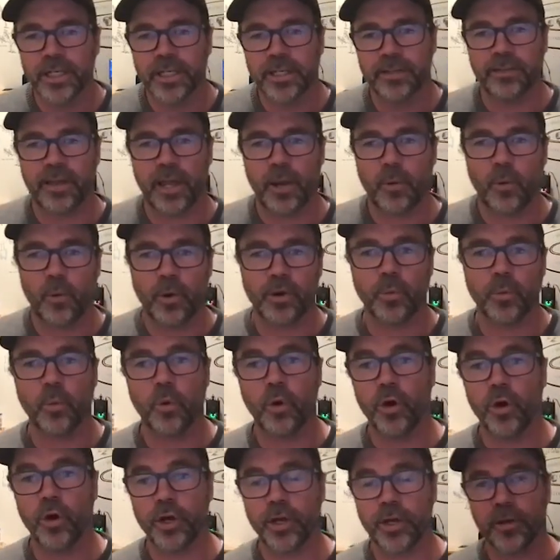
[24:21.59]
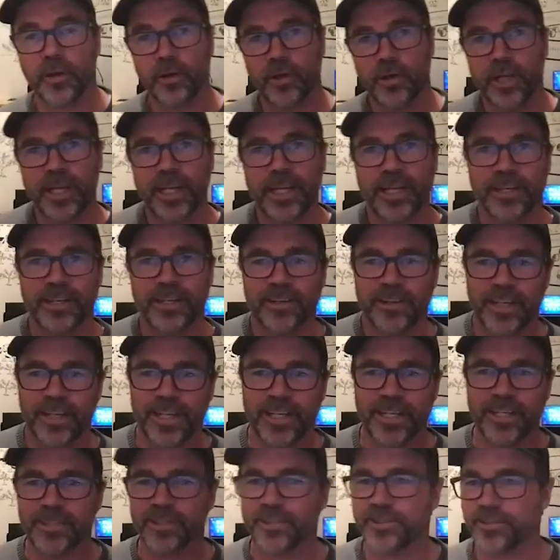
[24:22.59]
they want to work in the
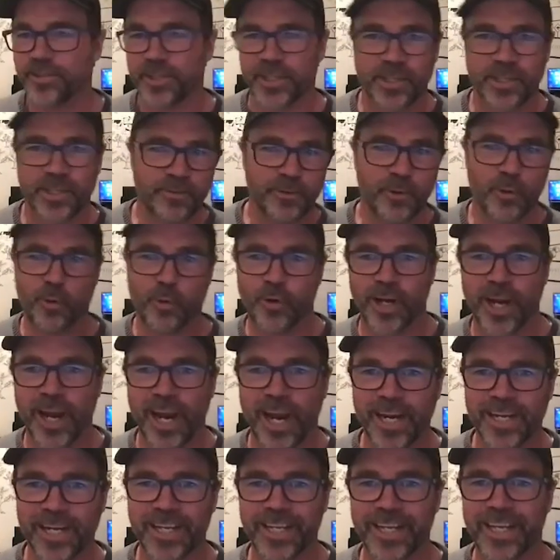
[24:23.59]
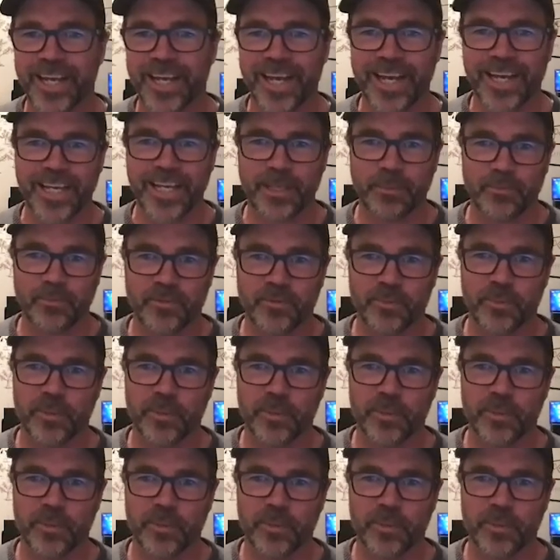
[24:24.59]
industry of creating games.